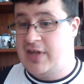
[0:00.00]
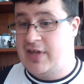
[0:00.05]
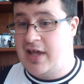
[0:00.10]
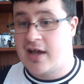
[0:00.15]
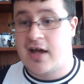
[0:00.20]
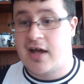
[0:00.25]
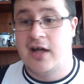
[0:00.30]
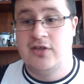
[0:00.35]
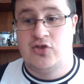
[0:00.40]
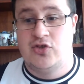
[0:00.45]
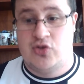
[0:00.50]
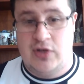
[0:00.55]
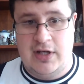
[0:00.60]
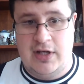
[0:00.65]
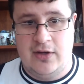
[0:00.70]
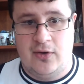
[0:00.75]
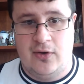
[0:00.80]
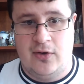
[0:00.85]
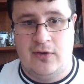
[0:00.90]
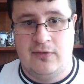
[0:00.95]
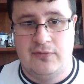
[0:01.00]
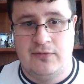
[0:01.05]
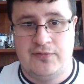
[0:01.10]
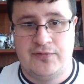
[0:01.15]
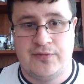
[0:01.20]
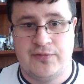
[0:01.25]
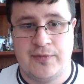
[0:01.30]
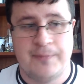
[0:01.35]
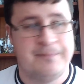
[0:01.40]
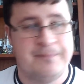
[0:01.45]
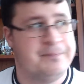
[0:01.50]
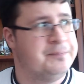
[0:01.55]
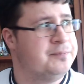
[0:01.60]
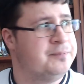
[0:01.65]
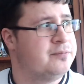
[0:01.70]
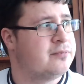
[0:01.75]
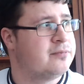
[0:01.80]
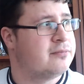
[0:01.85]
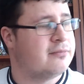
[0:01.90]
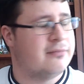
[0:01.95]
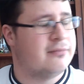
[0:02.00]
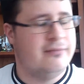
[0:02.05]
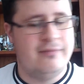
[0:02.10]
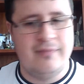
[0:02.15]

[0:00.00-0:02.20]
effectively a country of